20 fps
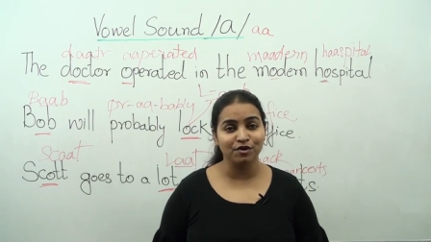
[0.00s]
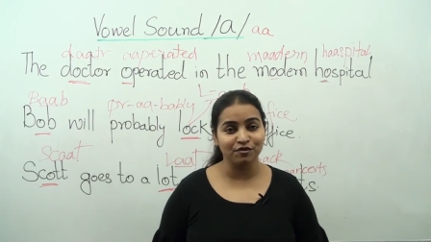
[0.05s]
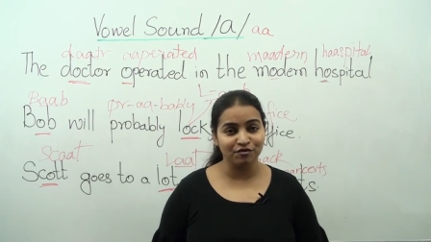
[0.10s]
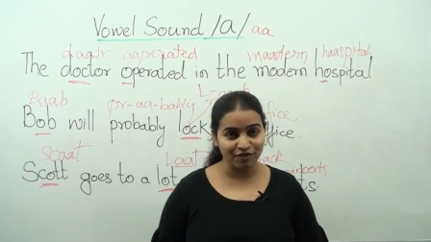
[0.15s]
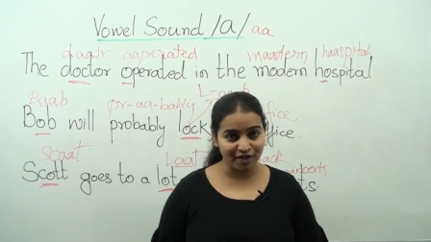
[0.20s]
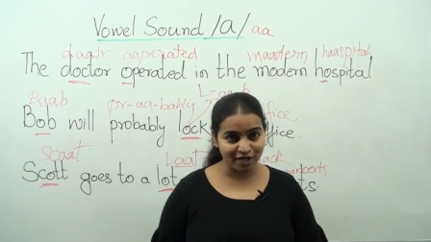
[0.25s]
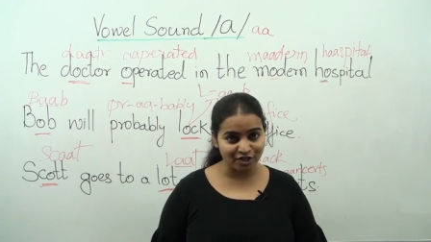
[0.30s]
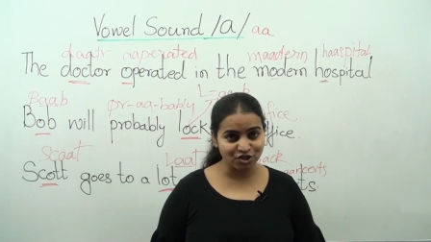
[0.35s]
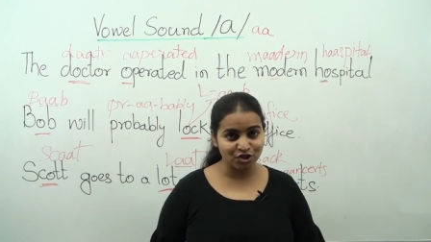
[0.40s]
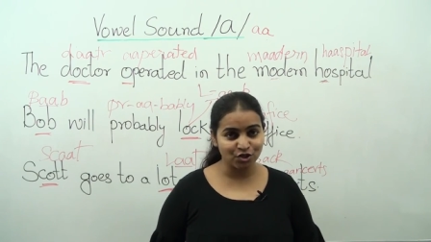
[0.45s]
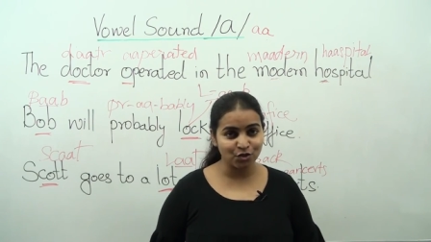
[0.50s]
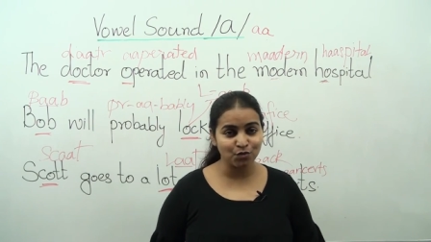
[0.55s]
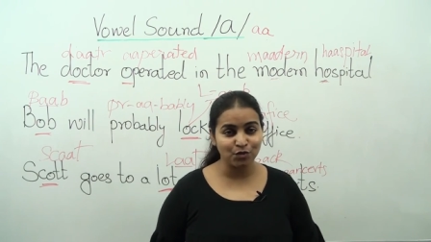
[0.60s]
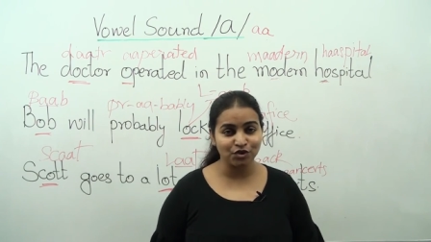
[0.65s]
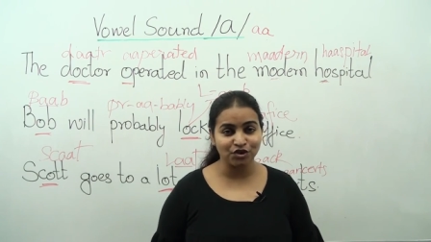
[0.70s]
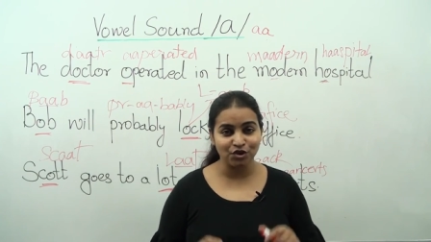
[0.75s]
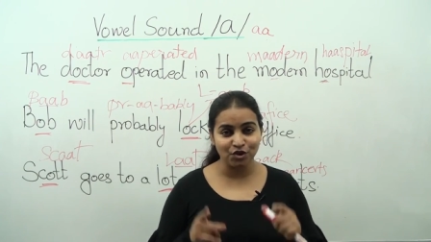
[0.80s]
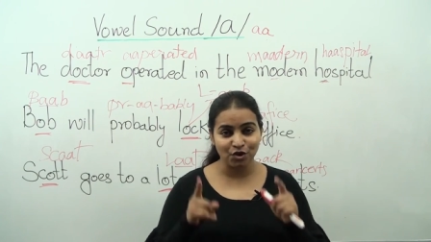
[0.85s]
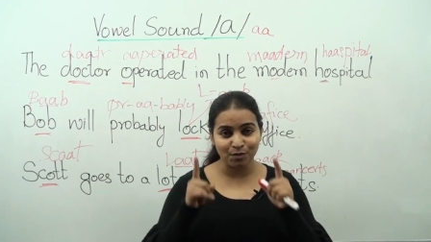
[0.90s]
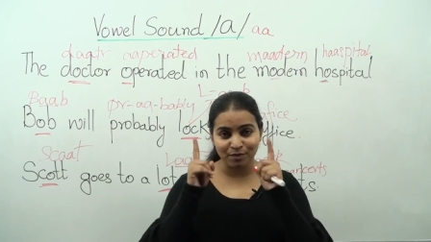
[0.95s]
perfection
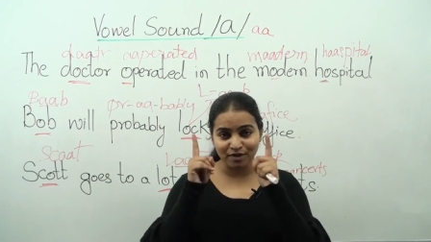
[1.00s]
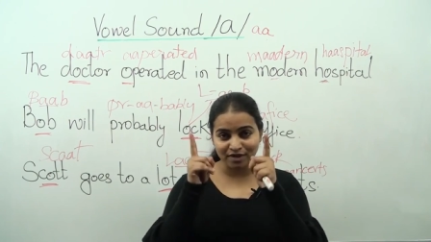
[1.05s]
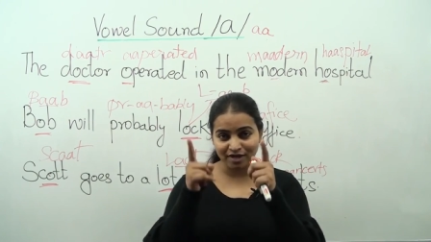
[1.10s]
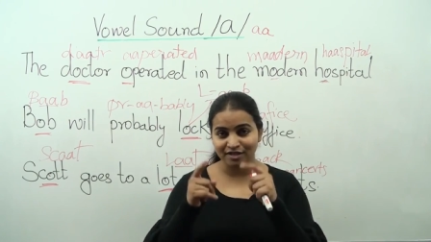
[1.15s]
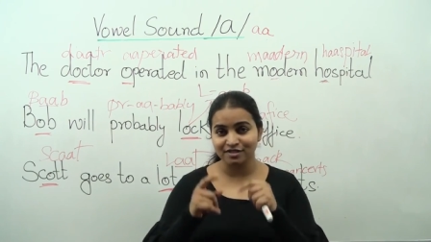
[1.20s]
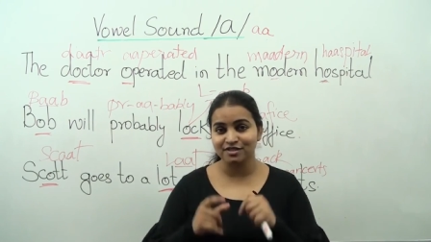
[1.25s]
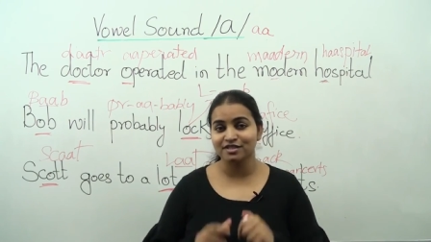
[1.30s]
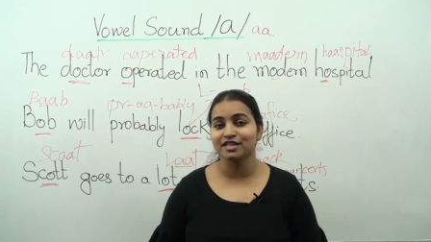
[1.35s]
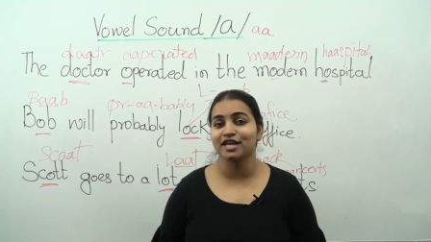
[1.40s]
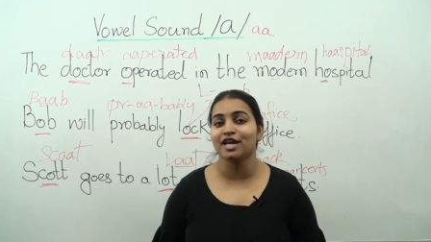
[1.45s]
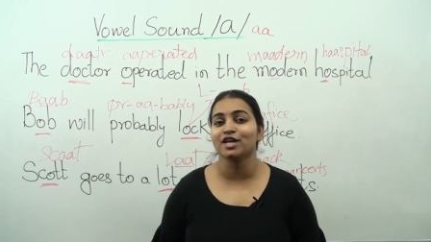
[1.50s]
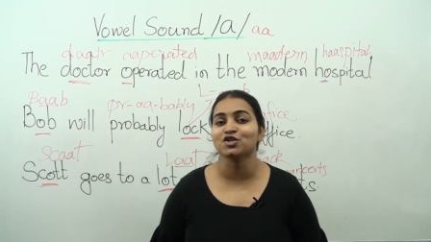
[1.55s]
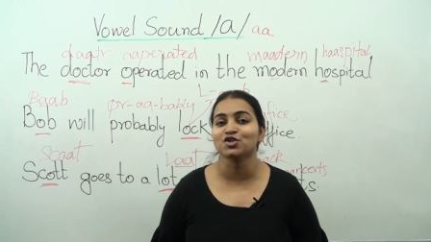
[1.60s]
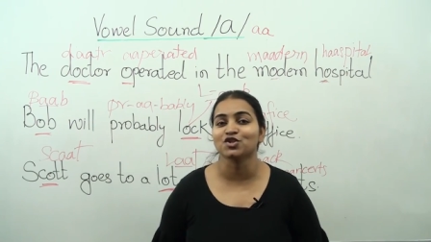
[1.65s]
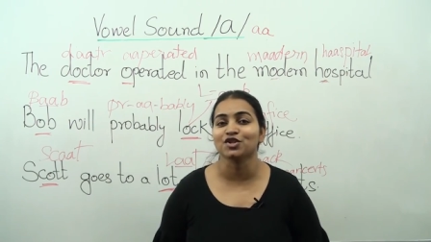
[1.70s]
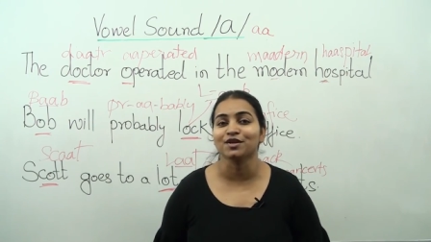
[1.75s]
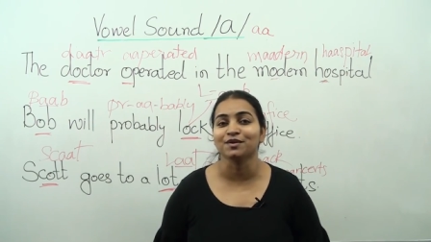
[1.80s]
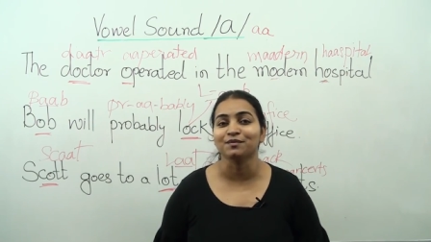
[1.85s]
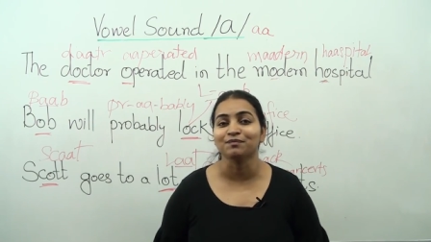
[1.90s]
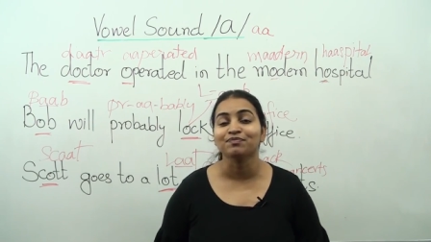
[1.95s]
with your
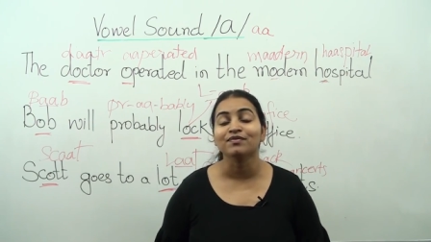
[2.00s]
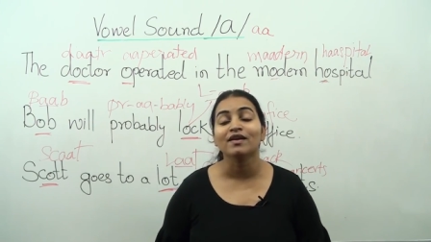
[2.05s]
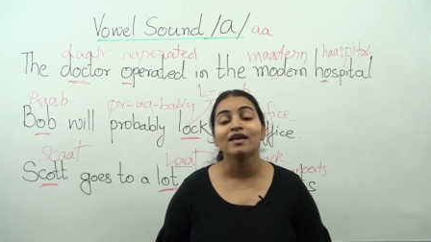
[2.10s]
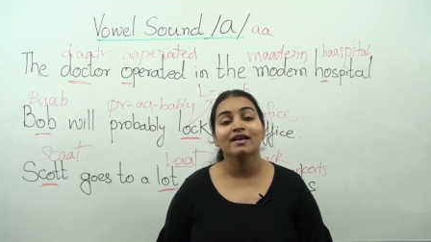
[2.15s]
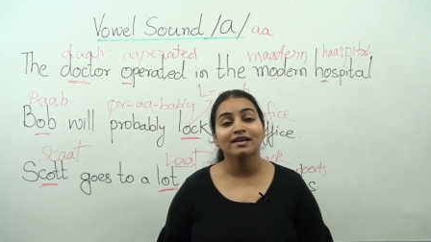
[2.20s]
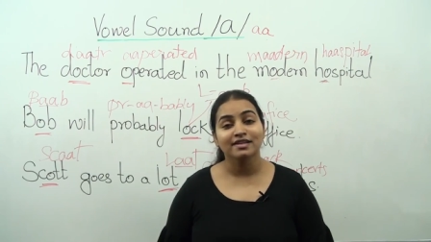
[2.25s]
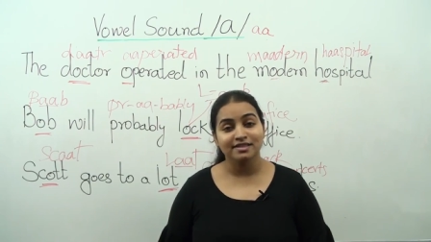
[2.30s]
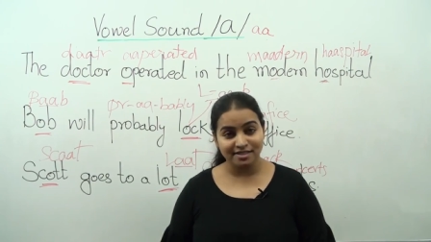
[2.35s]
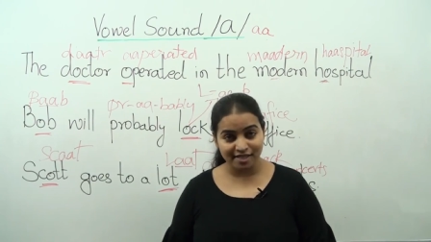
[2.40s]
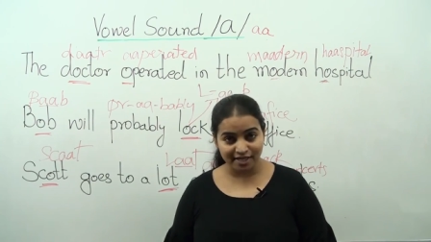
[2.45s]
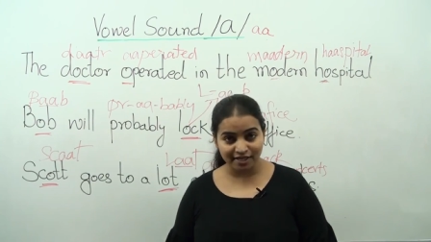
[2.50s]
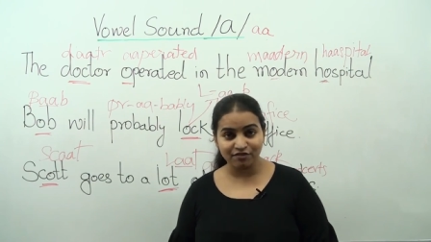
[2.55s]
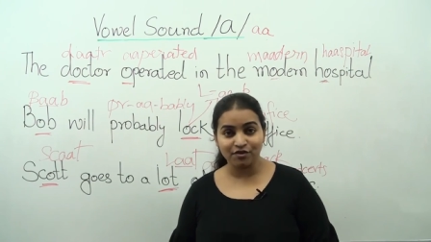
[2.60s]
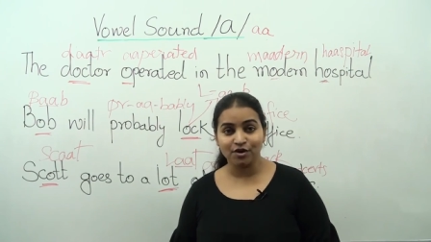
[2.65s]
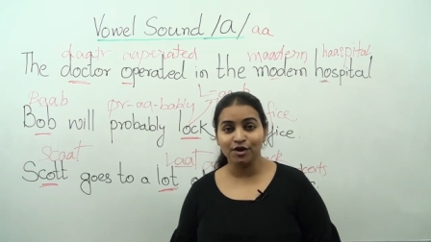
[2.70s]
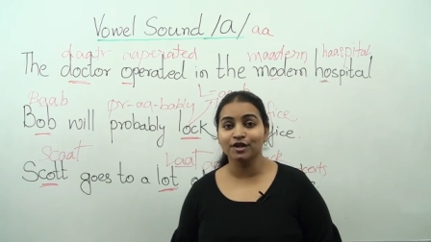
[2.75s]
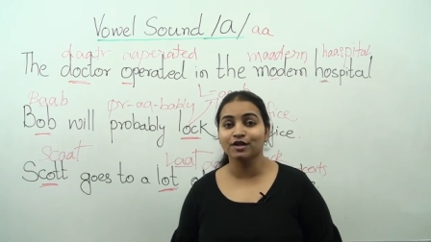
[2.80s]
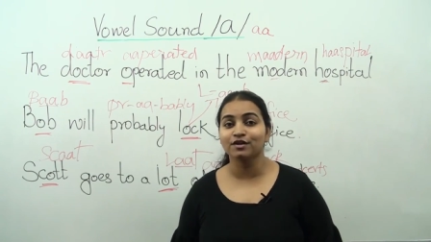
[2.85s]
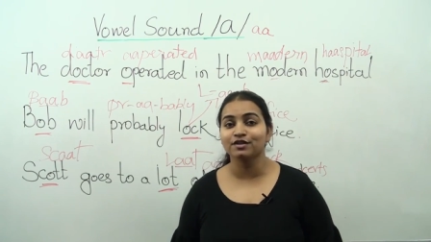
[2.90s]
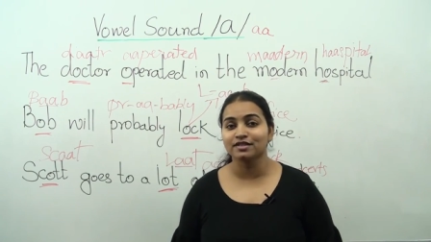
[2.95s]
pronunciation. Take
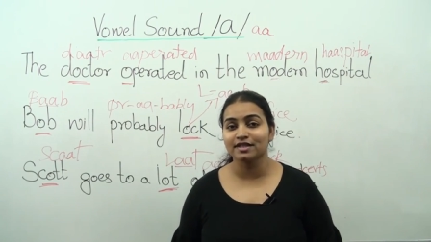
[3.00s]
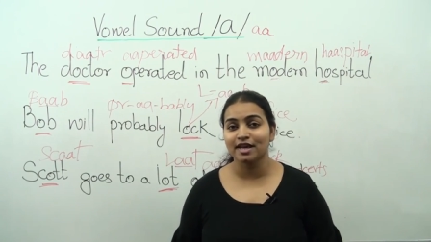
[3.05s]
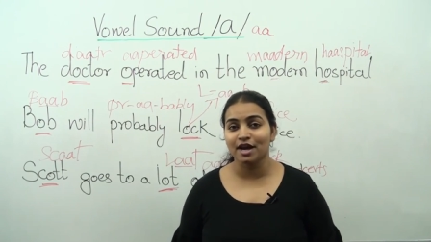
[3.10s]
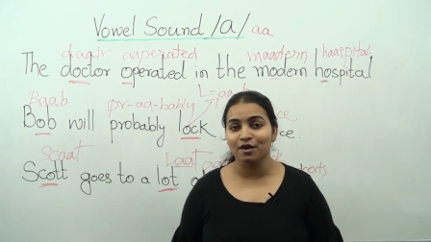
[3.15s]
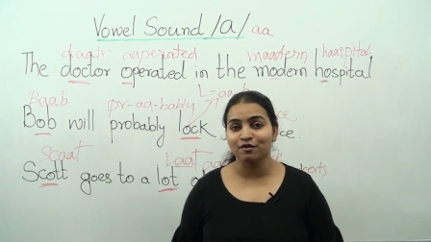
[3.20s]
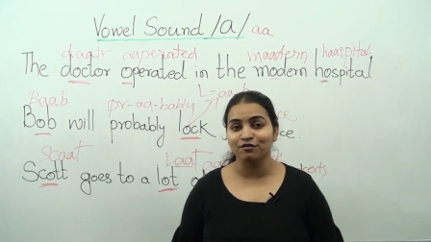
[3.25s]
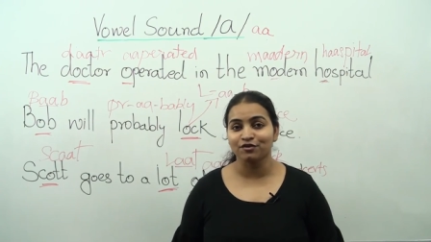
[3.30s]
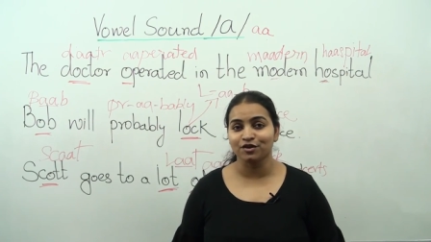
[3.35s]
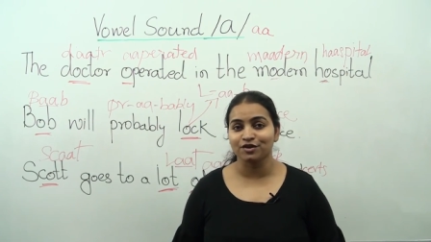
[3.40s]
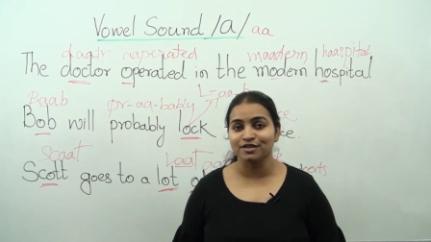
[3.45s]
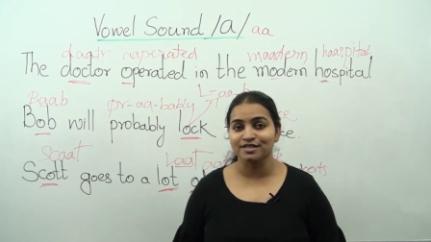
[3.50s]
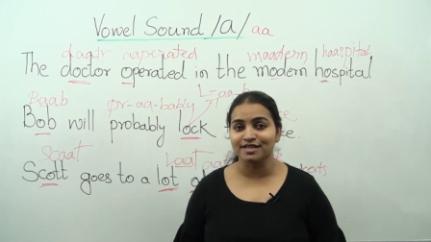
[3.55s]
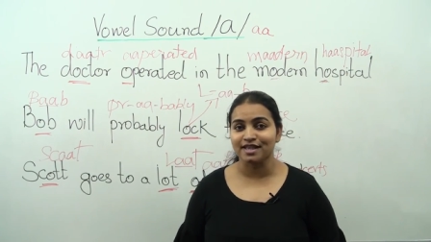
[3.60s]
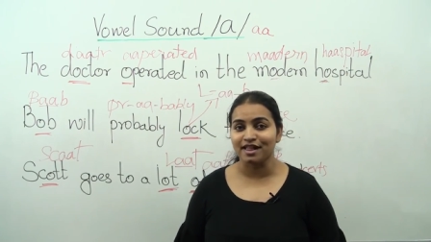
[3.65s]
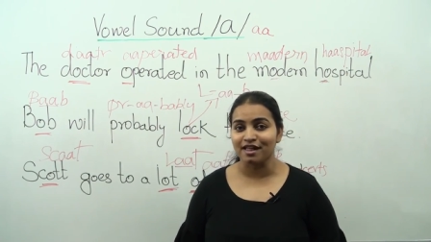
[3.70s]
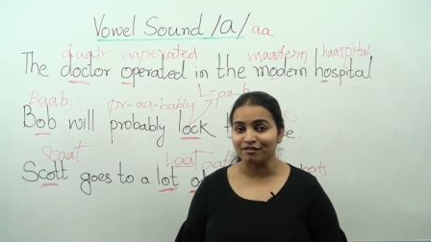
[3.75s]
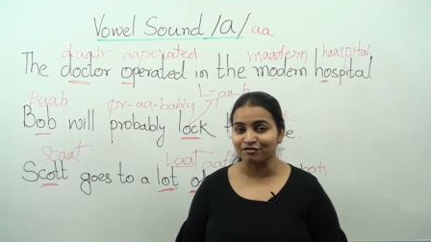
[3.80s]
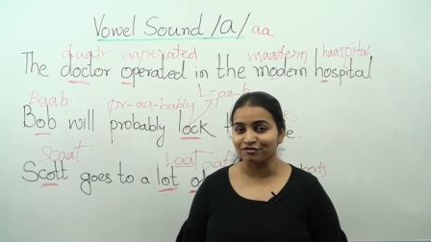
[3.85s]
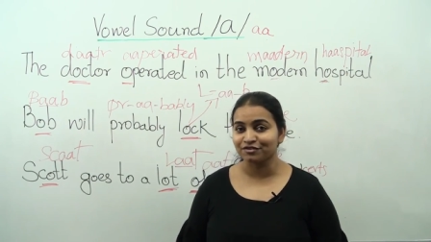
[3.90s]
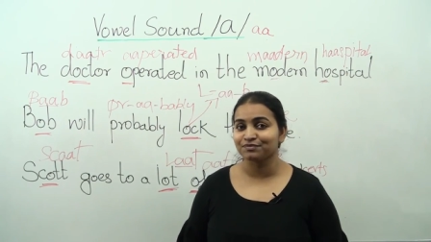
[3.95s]
very good care of
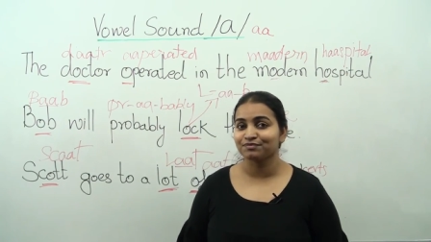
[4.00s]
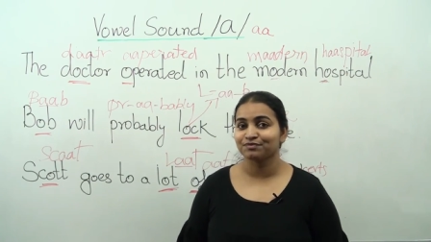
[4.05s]
yourself.